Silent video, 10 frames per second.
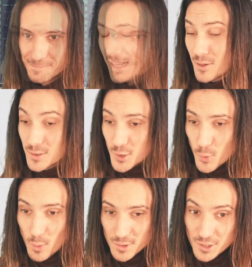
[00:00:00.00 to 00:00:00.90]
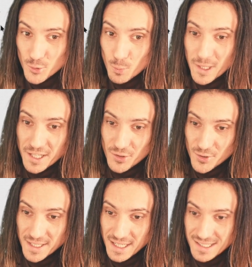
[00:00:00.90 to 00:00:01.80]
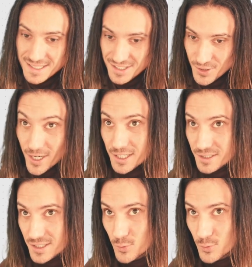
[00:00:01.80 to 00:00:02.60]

And also we wanted to better organize instructions.